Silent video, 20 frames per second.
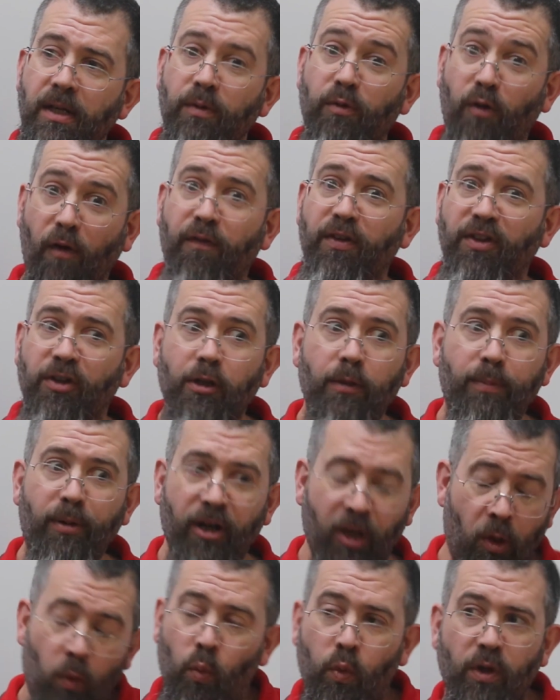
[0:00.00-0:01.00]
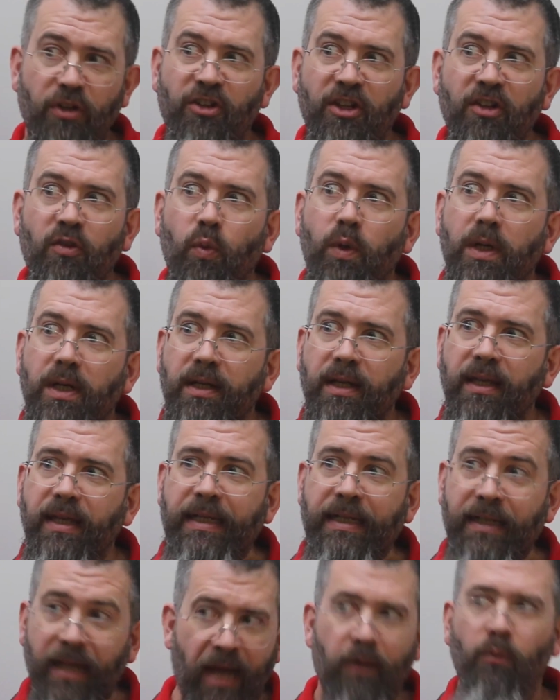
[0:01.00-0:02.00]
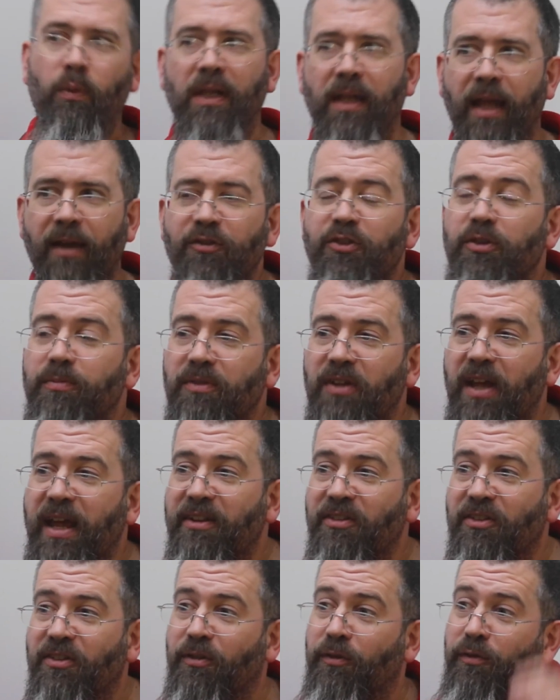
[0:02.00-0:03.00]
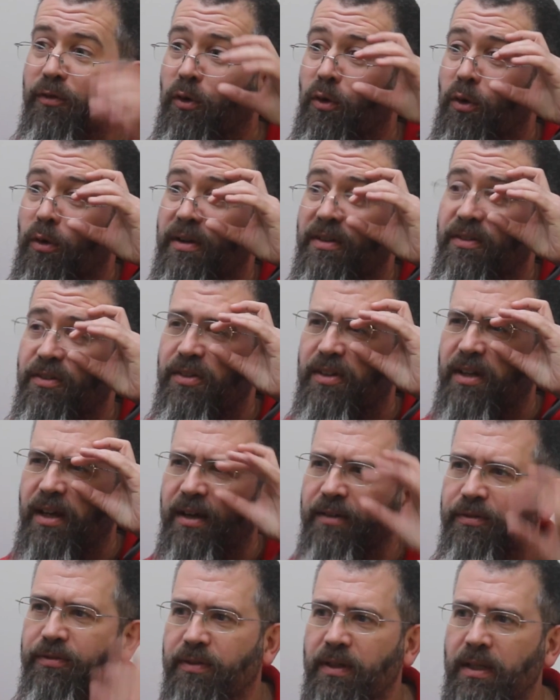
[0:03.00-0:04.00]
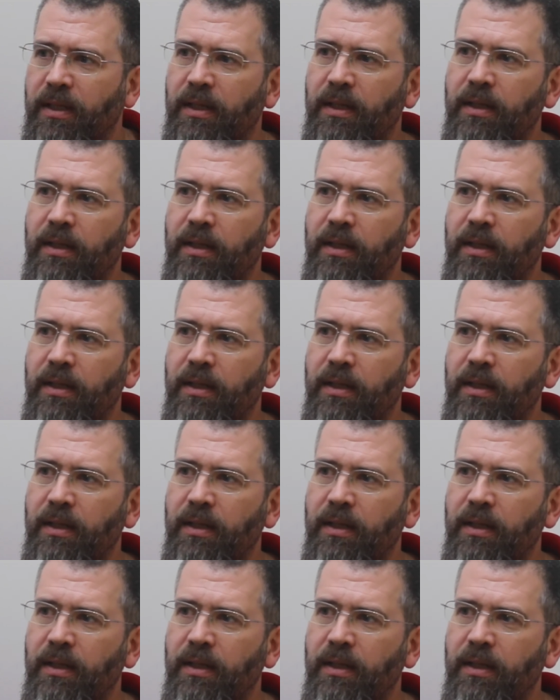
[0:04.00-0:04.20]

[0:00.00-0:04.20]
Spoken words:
We've got physical product which is working, and we'll have some tests for and stuff,